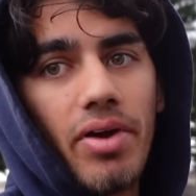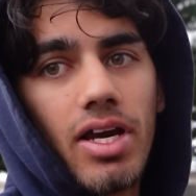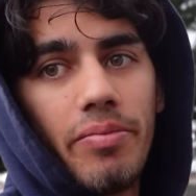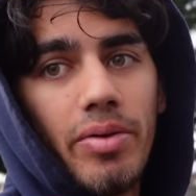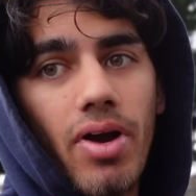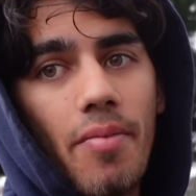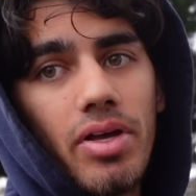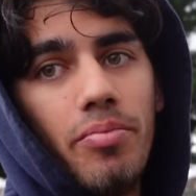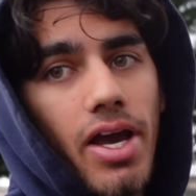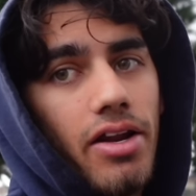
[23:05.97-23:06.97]
It could be
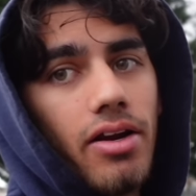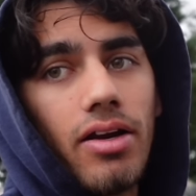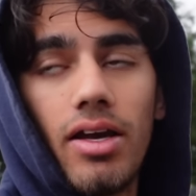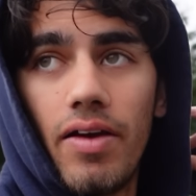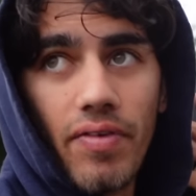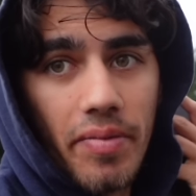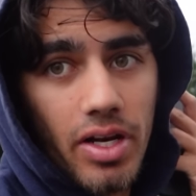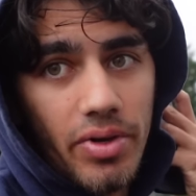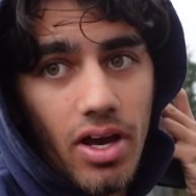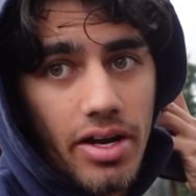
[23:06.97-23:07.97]
probably better, if I'm
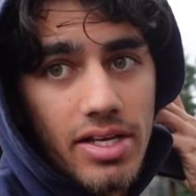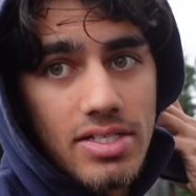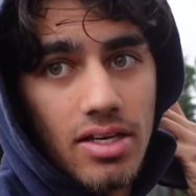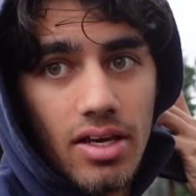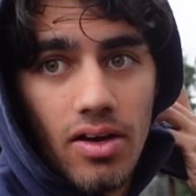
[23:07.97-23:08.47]
gonna be honest.